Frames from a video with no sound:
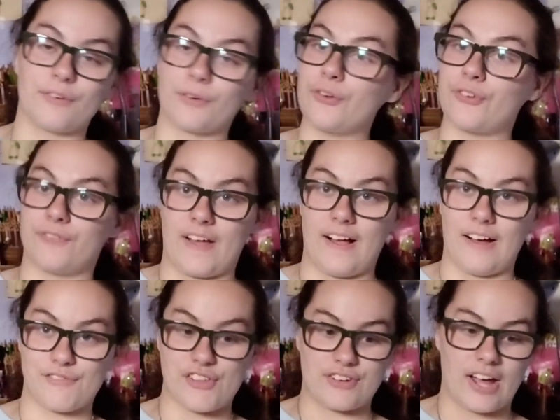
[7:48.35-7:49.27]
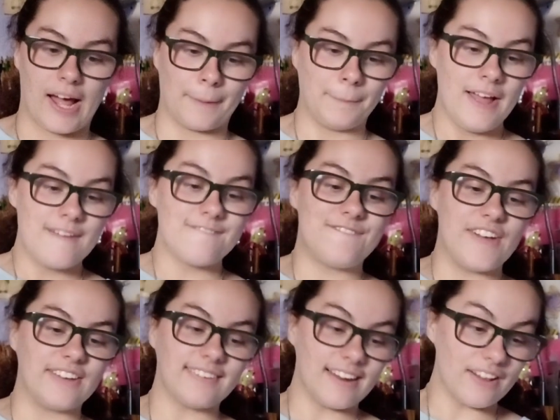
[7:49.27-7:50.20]
Roosevelt of the time
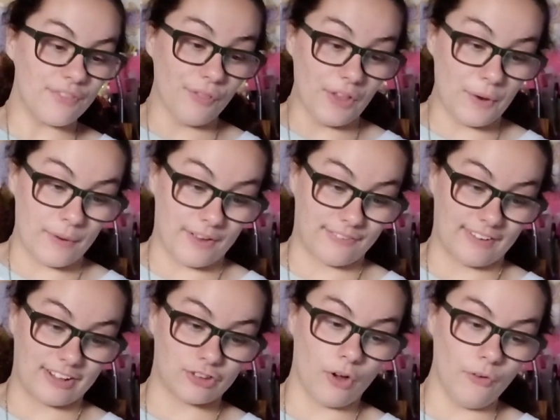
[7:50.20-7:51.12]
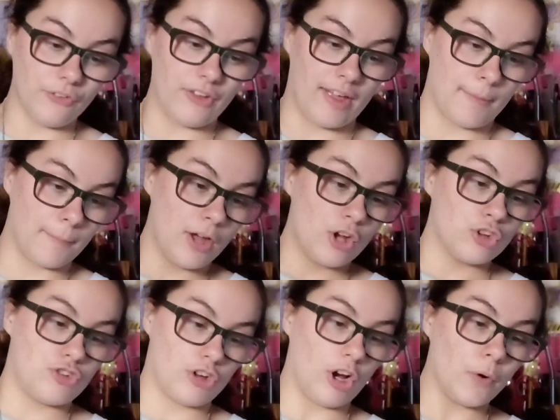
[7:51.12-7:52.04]
visited Lewis and told him,
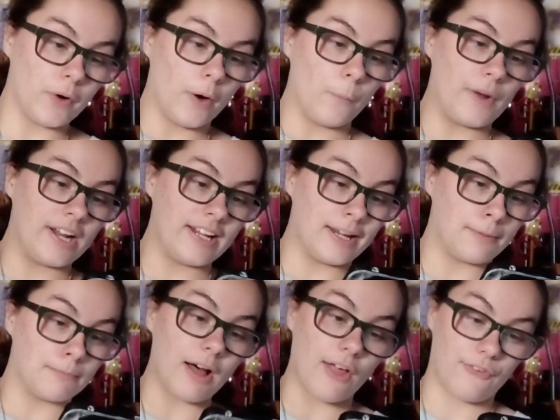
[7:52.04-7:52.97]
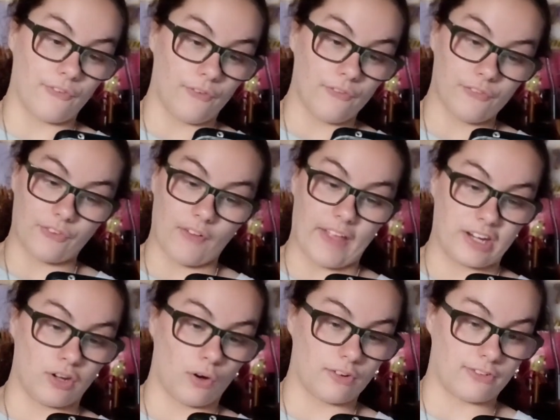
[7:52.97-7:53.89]
"Joe, we need muscles
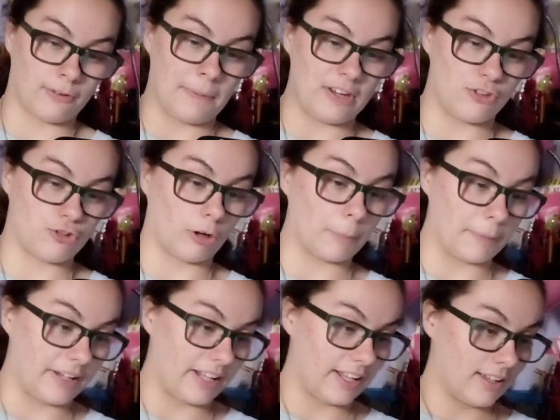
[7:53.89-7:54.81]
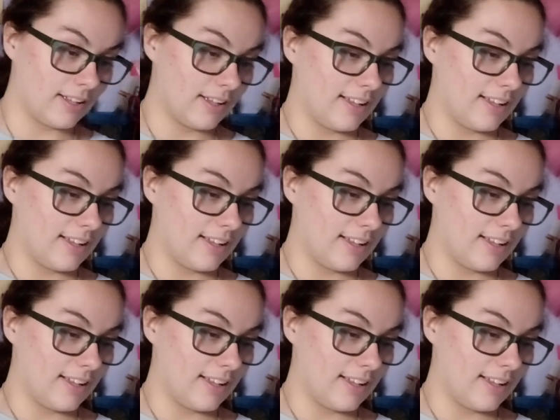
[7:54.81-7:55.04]
like yours to beat Germany."